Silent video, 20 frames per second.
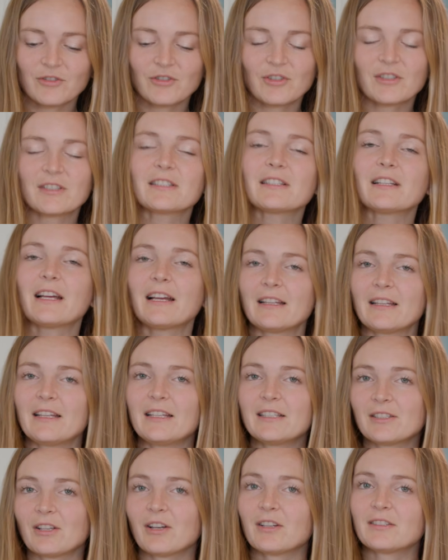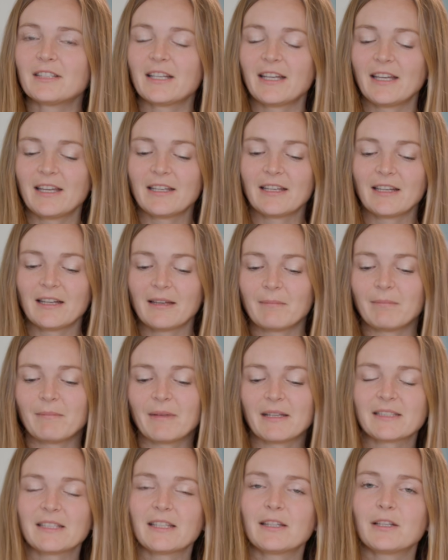just lightly sauteing it and
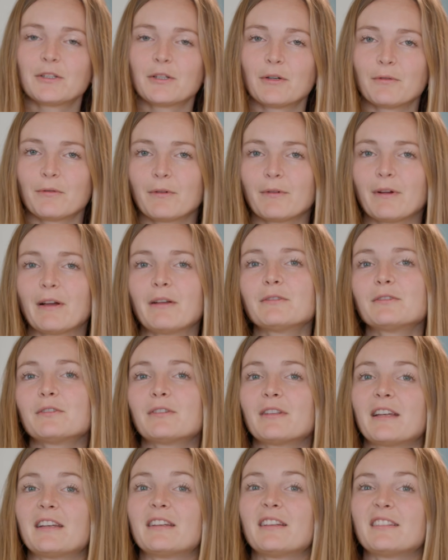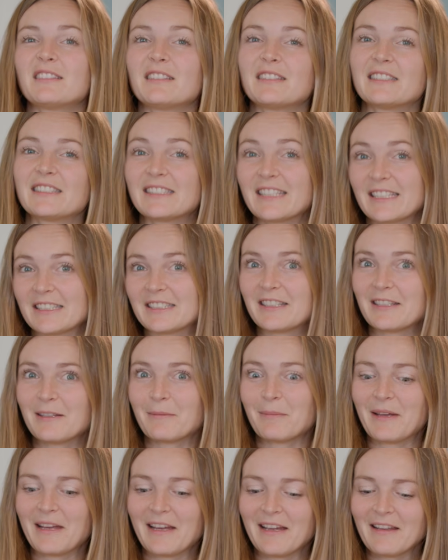mixing the tofu around so that it doesn't stick to the
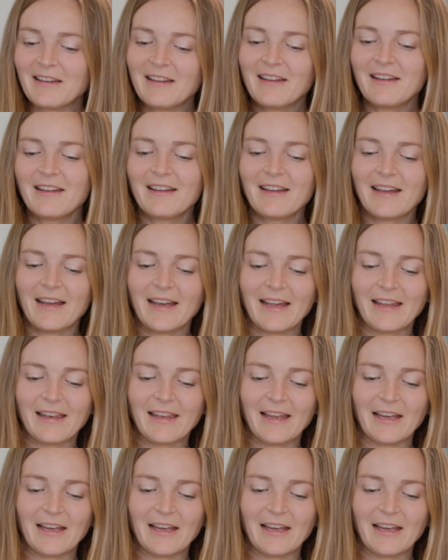pan and